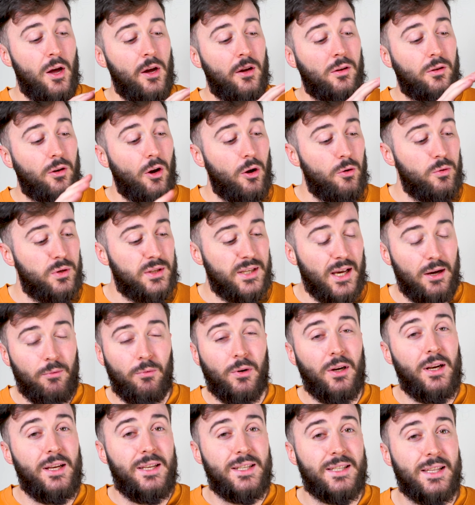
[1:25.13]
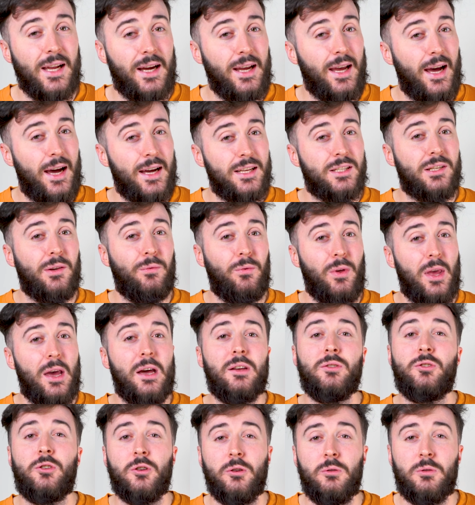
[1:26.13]
No set release date as of
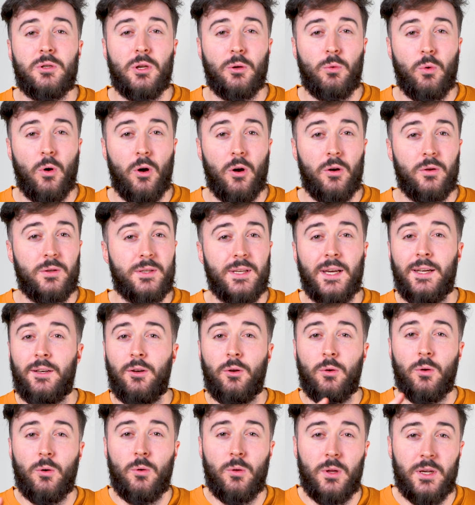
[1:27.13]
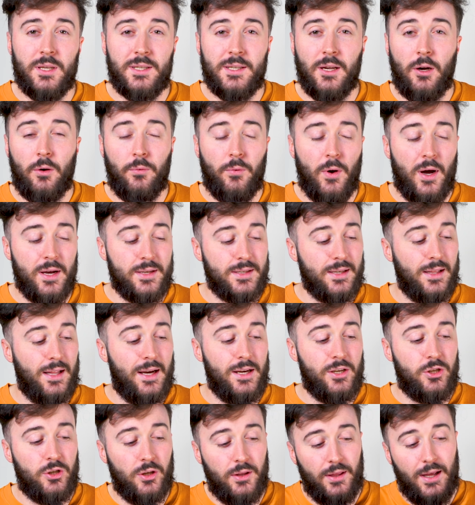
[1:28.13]
yet due to quarantine and all this
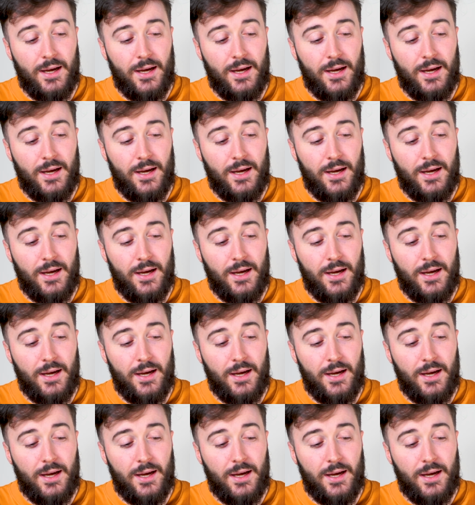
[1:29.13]
self-isolation.